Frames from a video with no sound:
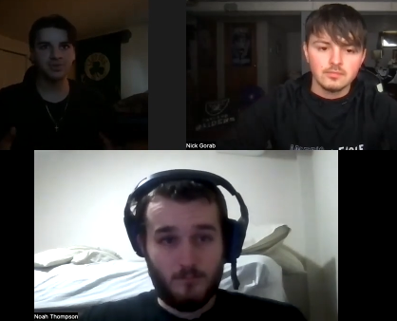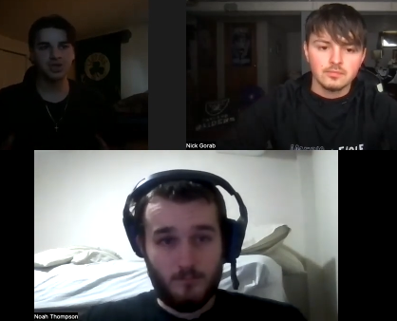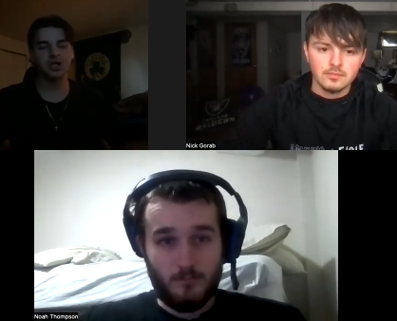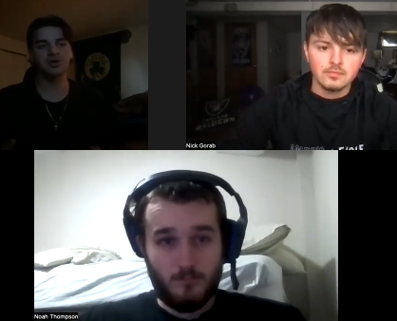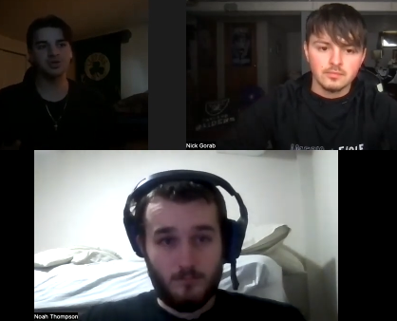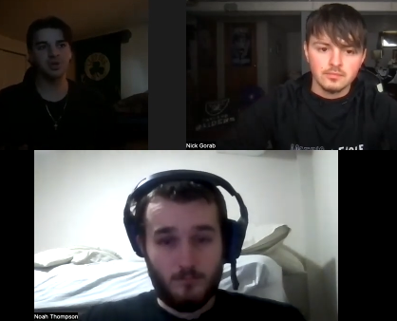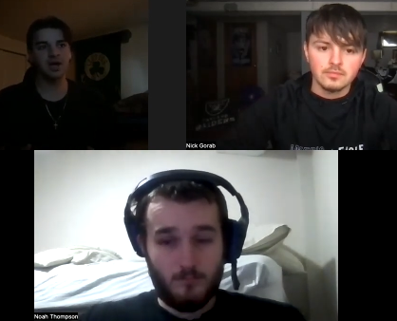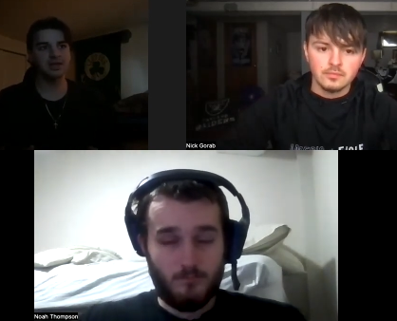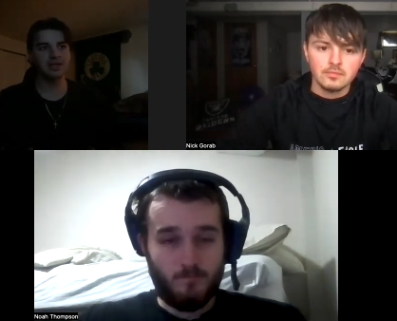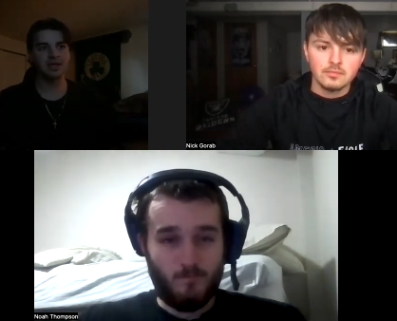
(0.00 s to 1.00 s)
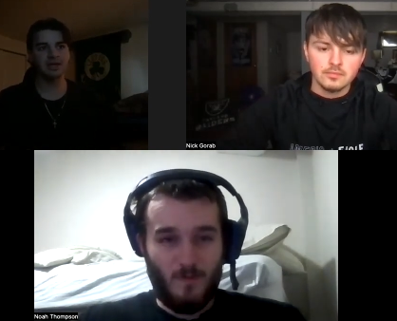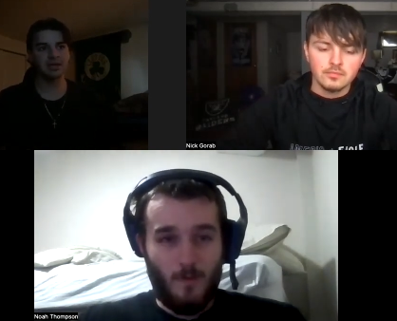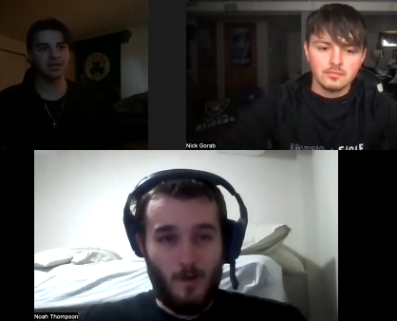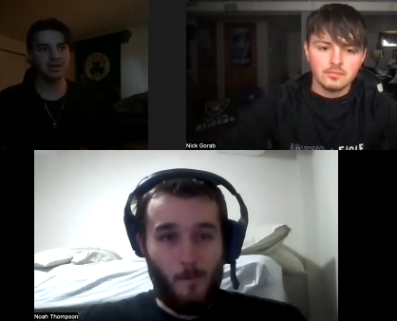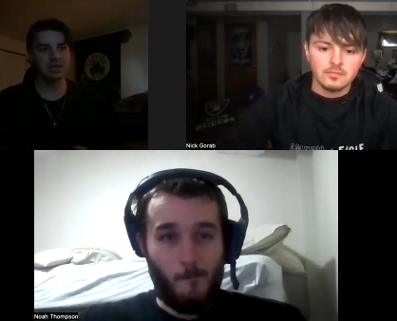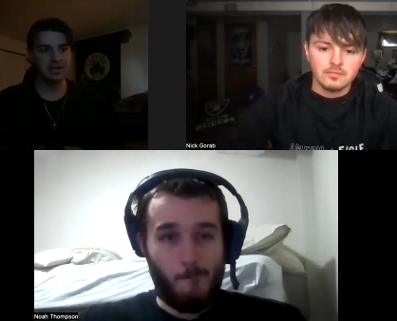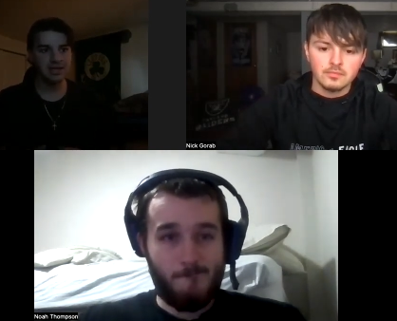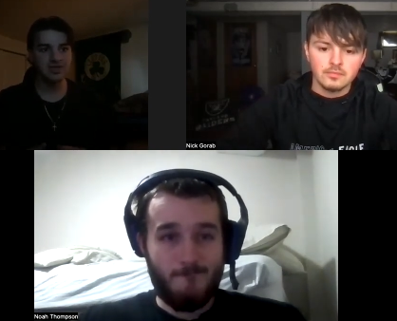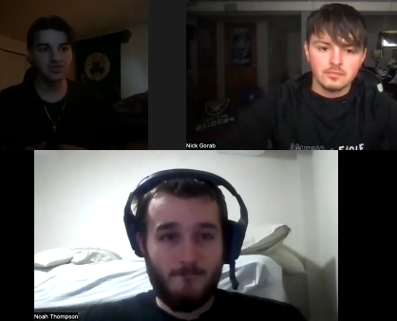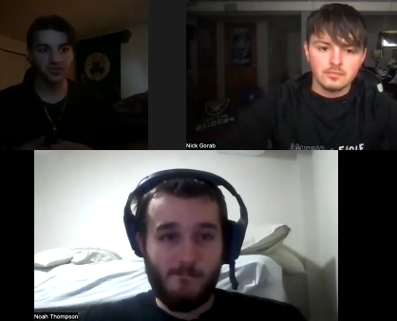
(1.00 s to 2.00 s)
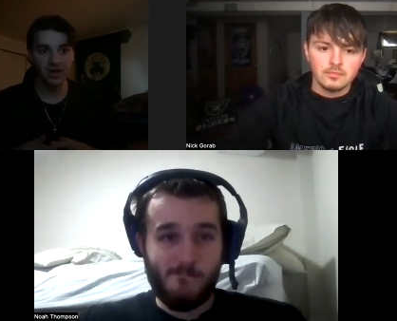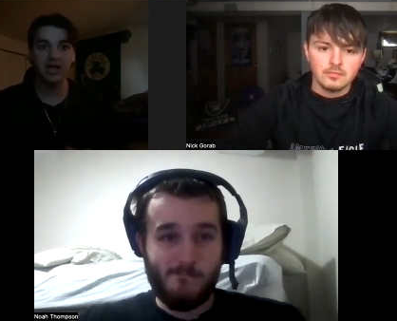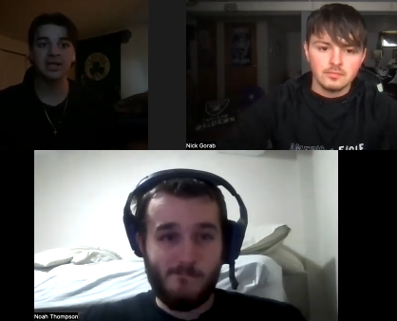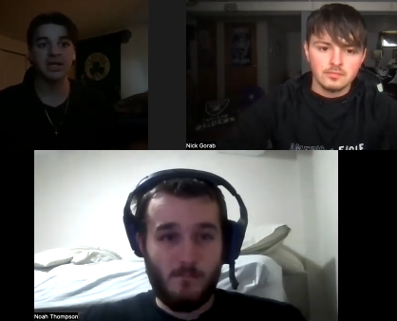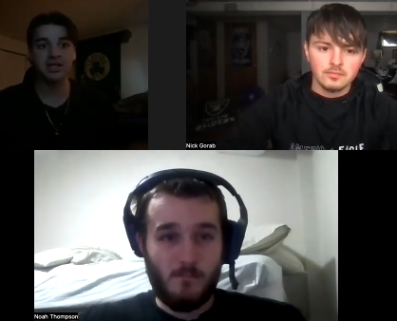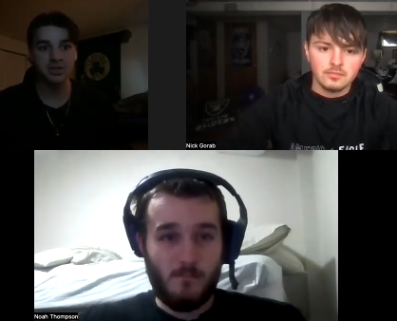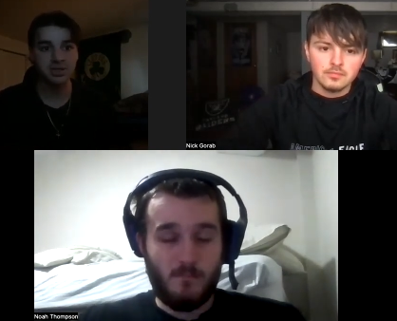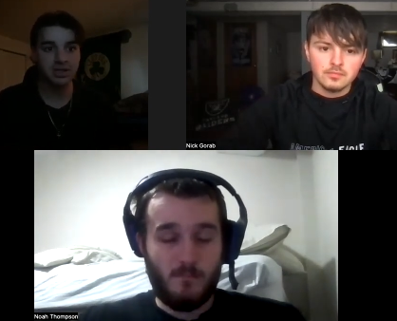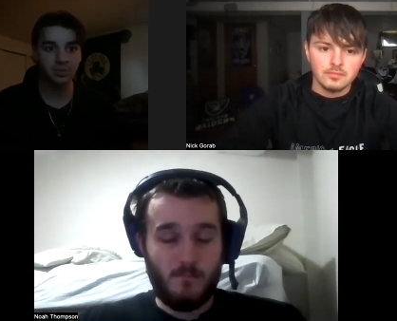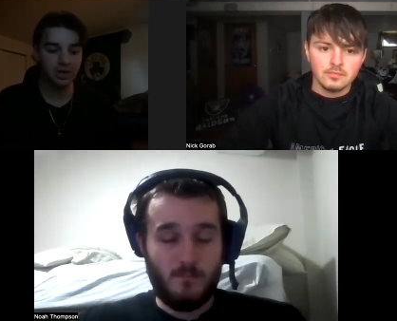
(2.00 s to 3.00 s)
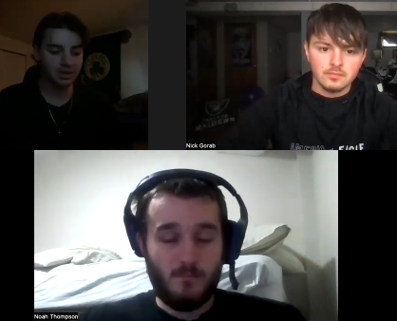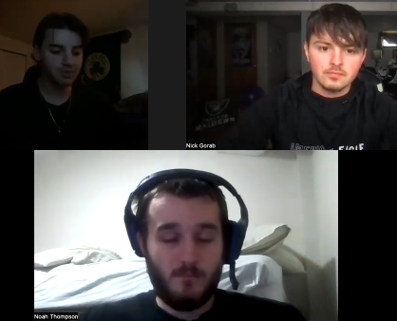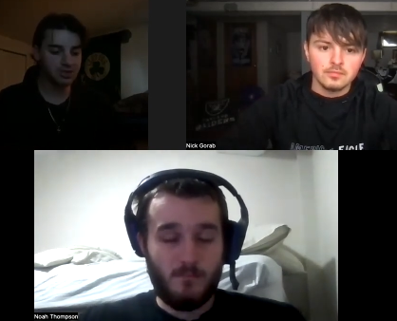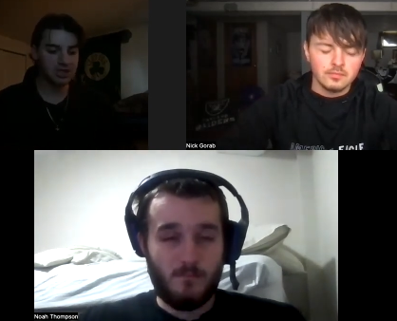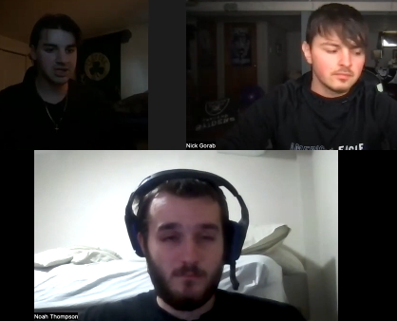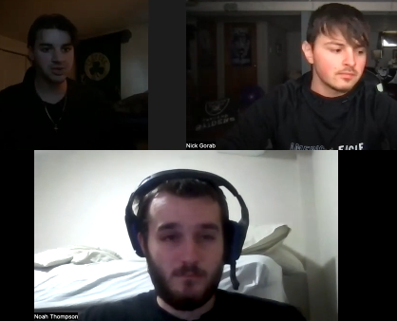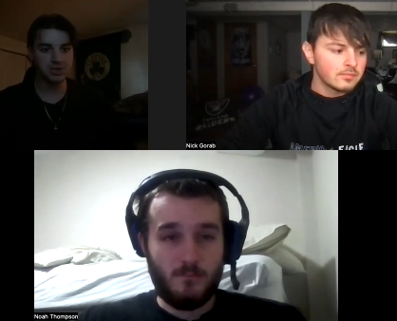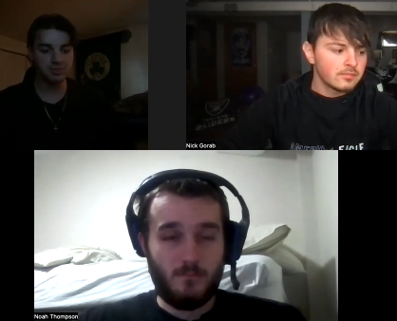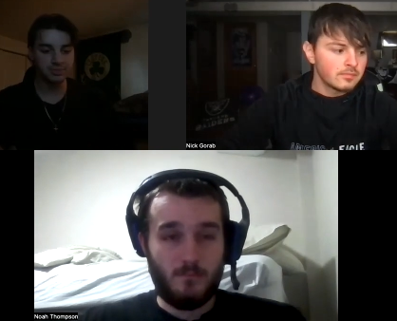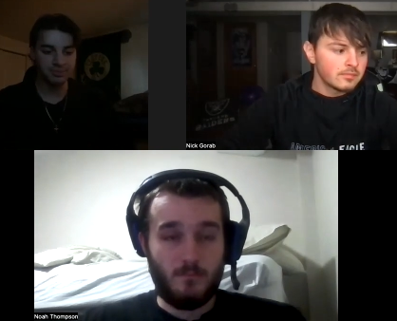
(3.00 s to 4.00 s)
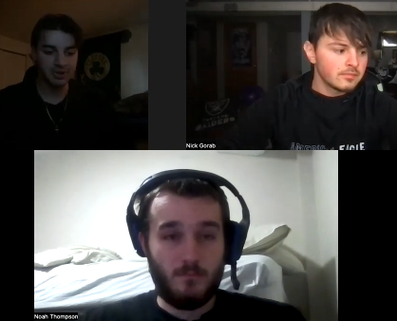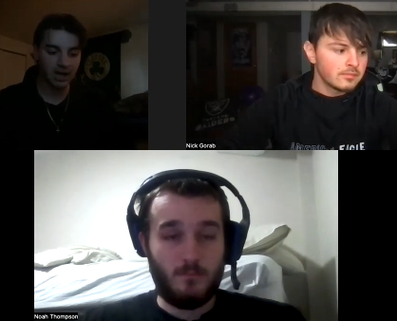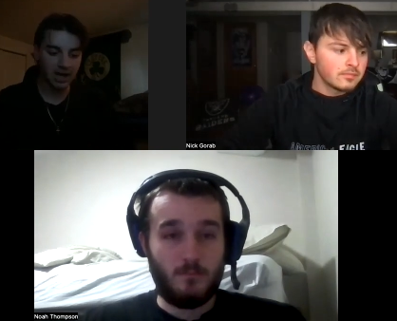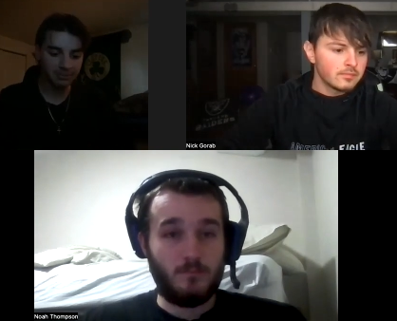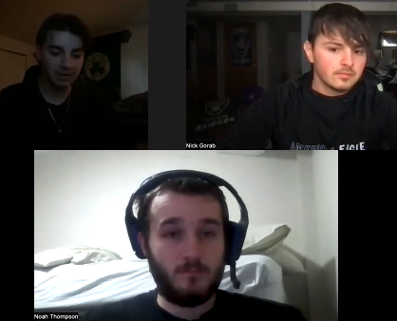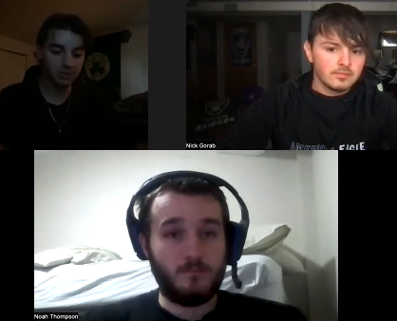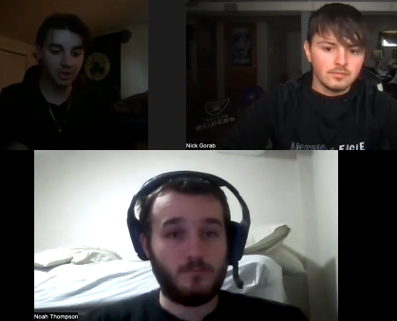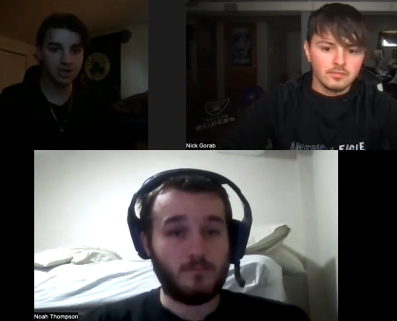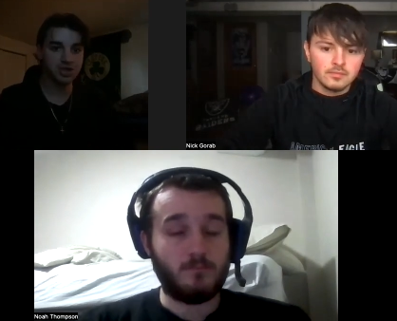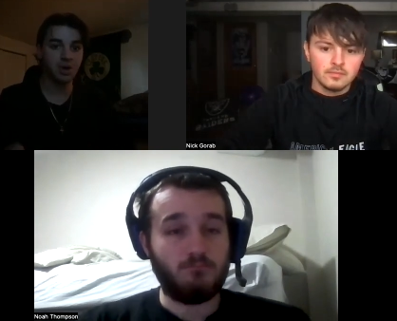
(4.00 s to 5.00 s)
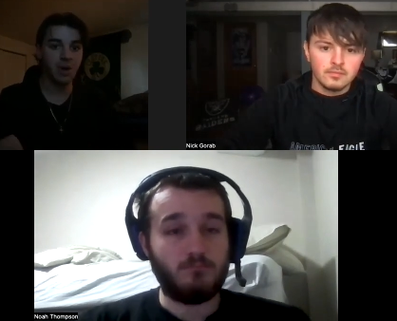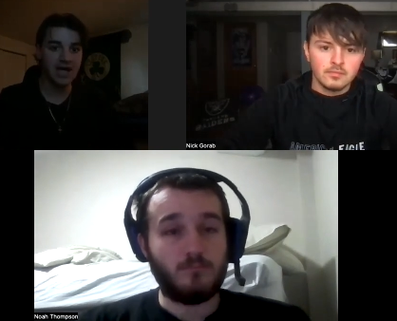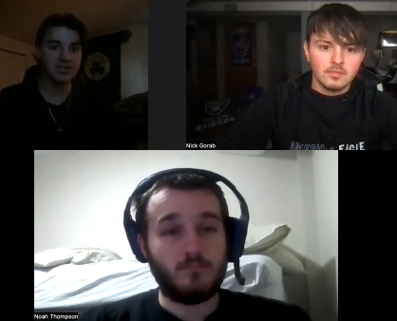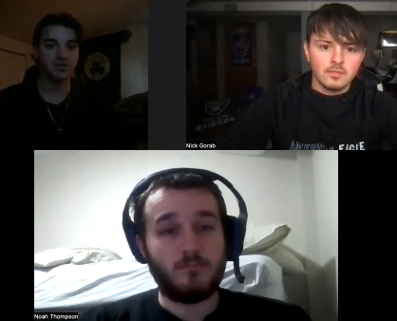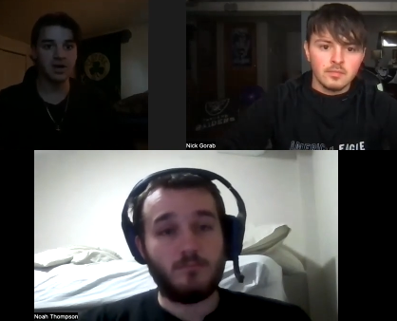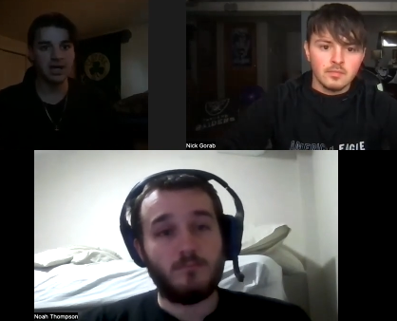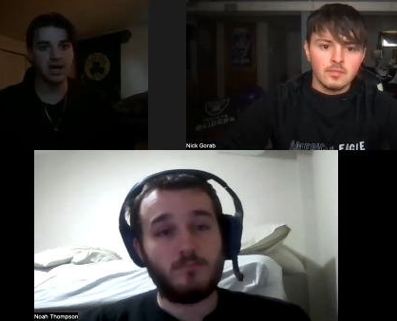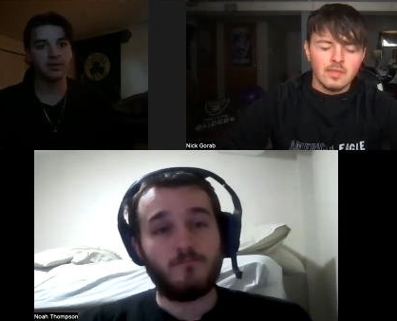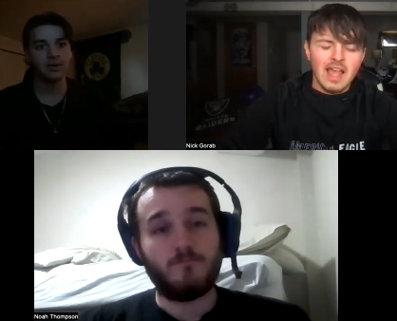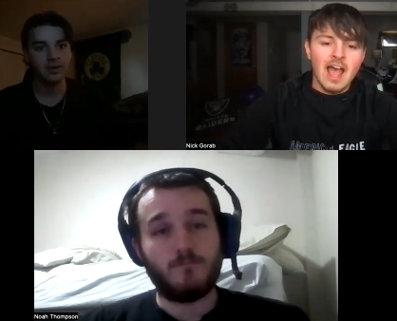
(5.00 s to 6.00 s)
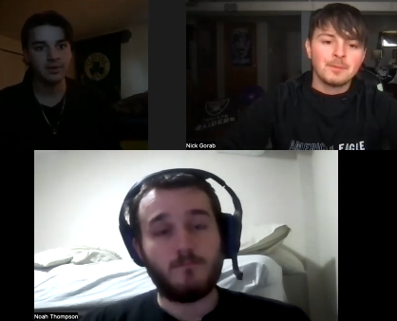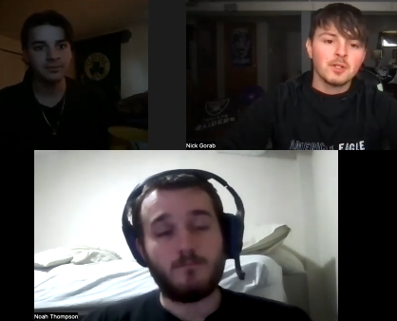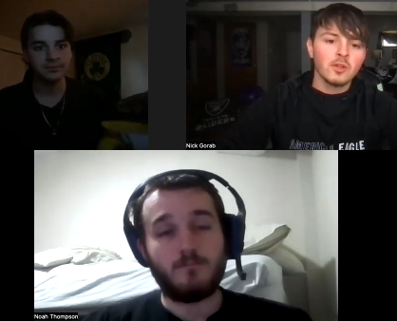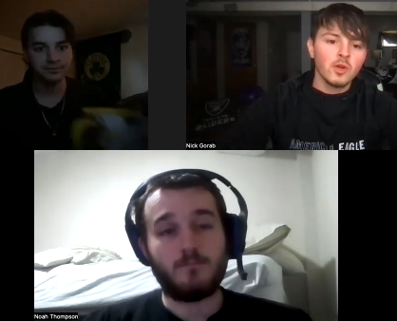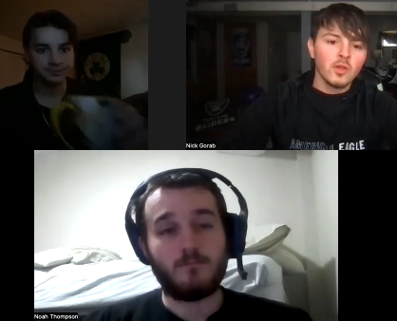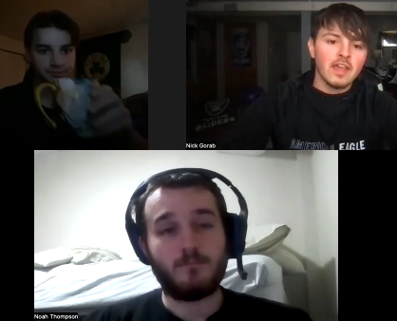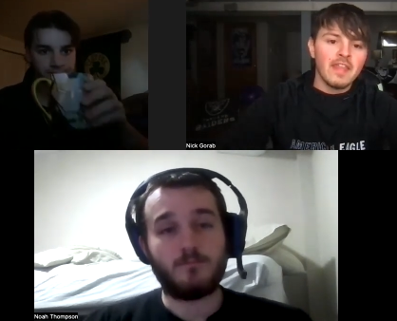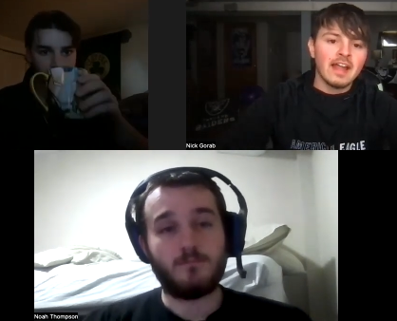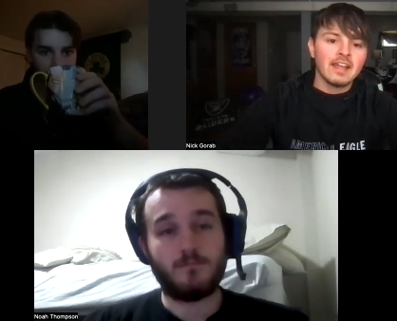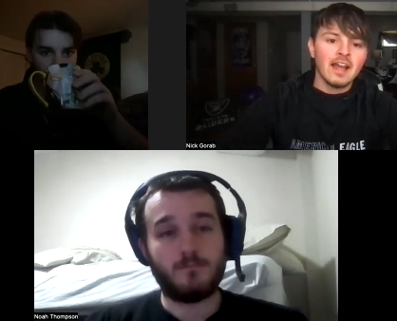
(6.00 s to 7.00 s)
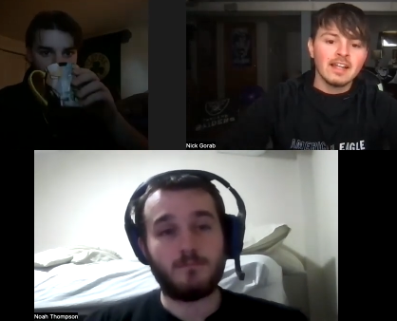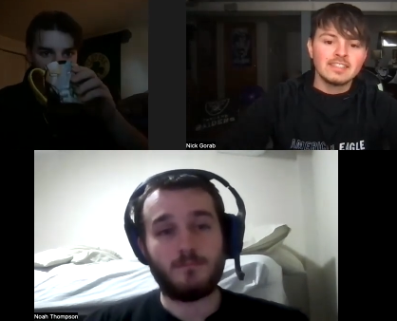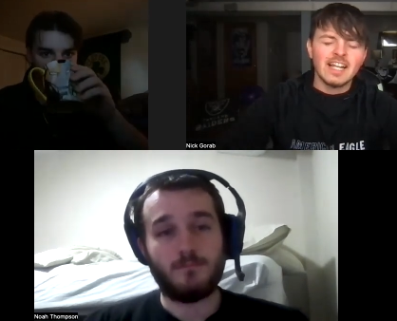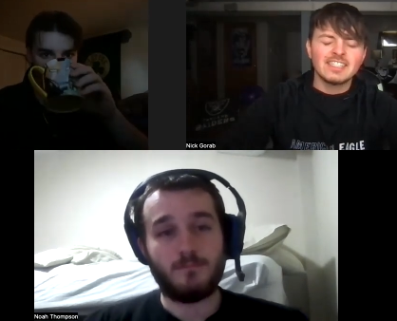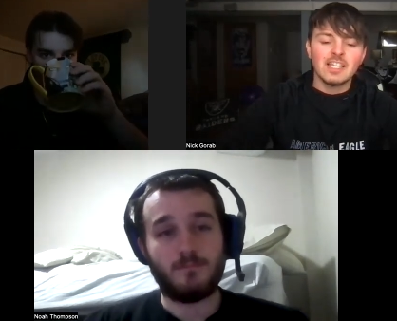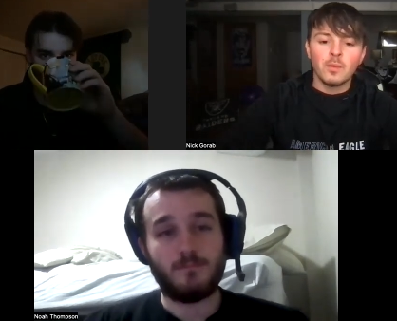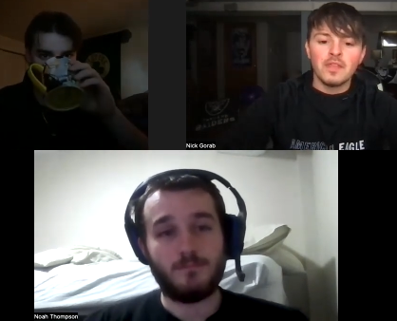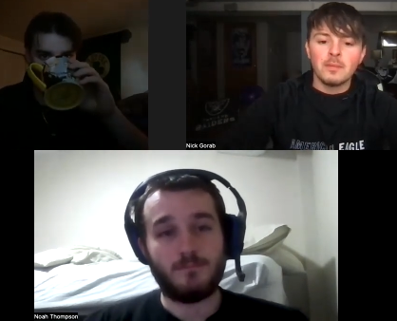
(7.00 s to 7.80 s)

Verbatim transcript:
Speaker 1: show. So I think he is very dangerous and one of the most dangerous pe- uh, people on the show as of right now.
Speaker 2: Absolutely. And that kind of sets up with